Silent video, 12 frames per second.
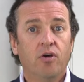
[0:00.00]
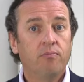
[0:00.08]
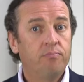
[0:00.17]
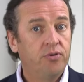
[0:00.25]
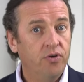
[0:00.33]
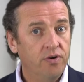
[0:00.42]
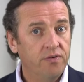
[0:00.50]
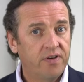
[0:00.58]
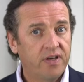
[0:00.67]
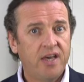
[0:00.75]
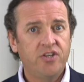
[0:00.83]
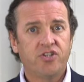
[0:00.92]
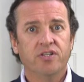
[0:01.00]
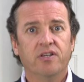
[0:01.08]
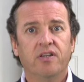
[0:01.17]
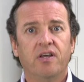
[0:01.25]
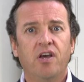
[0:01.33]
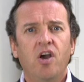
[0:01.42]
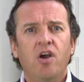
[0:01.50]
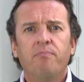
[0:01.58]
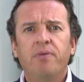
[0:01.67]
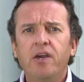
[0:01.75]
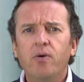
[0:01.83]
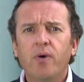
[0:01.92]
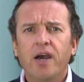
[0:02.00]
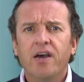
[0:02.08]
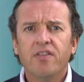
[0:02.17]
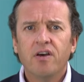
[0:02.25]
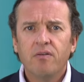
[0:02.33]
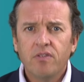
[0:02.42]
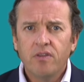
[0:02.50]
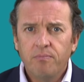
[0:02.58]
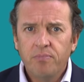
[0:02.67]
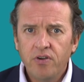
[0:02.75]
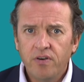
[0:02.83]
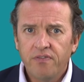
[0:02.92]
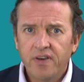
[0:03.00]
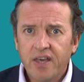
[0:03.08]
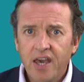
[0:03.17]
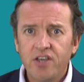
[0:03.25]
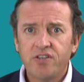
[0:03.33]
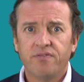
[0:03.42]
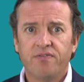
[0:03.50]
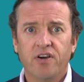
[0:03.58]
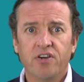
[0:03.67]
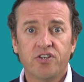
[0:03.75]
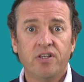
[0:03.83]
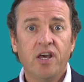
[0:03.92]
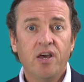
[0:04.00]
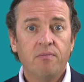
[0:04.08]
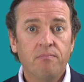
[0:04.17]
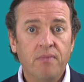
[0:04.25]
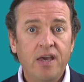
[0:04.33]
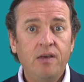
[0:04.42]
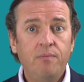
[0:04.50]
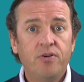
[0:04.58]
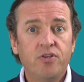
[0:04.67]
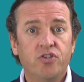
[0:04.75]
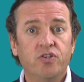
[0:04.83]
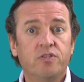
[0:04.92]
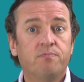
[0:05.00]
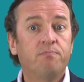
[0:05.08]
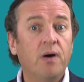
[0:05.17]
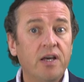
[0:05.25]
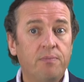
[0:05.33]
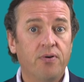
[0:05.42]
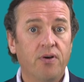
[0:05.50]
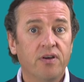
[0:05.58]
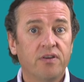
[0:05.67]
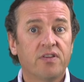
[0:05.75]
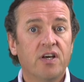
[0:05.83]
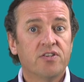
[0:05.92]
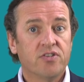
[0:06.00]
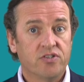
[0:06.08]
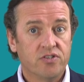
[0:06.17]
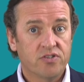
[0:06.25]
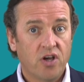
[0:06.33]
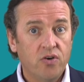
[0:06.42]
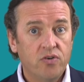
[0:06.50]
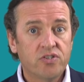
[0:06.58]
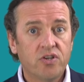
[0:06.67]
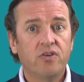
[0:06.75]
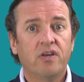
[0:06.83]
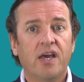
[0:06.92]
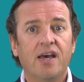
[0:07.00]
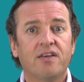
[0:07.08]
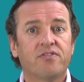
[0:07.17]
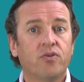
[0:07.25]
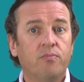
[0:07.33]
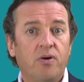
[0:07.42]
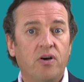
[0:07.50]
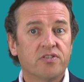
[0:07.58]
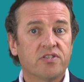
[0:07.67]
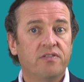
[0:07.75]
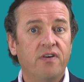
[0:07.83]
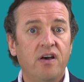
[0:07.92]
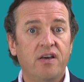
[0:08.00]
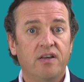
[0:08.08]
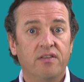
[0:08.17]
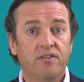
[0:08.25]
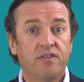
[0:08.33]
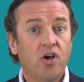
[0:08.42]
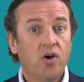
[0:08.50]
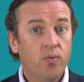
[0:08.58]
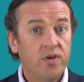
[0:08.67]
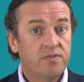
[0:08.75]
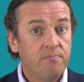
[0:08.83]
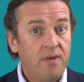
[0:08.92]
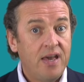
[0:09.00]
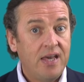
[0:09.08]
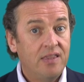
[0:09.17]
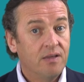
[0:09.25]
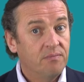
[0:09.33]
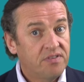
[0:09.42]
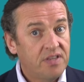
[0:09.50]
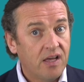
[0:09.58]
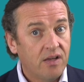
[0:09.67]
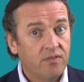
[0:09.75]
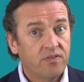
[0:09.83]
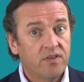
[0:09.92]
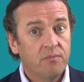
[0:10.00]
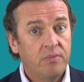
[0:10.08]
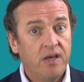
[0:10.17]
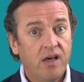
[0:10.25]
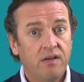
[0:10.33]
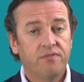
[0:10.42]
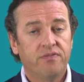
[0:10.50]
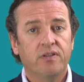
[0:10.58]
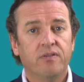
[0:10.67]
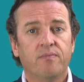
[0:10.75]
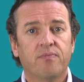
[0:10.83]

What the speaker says: Purification. Be aware that the purification function may produce byproducts such as ozone gas or positive ions, which may themselves be harmful.